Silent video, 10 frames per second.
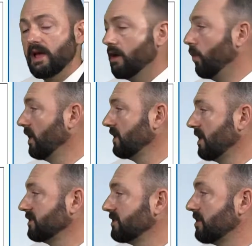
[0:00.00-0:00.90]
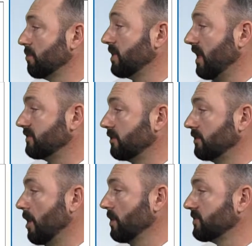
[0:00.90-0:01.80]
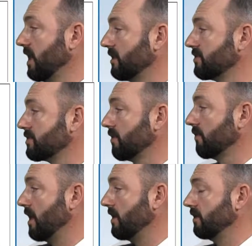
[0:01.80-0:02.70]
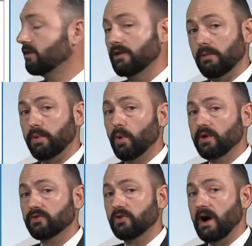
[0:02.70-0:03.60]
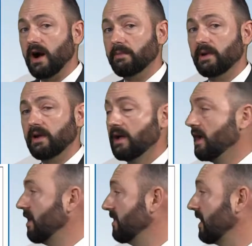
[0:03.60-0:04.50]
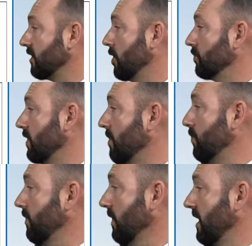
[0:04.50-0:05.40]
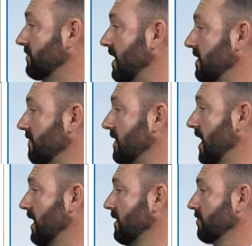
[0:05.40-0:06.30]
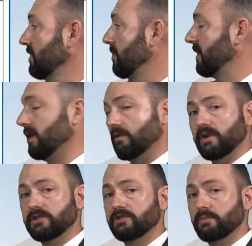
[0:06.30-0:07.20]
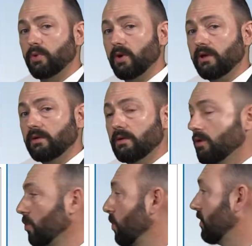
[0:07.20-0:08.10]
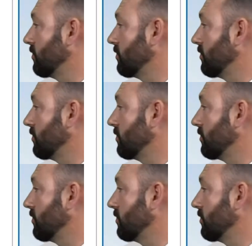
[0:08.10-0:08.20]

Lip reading: And what it does is it applies the lowest nitrogen rate to the poorest crop, and then it goes up as the NDVI goes up, and then it reaches a point where it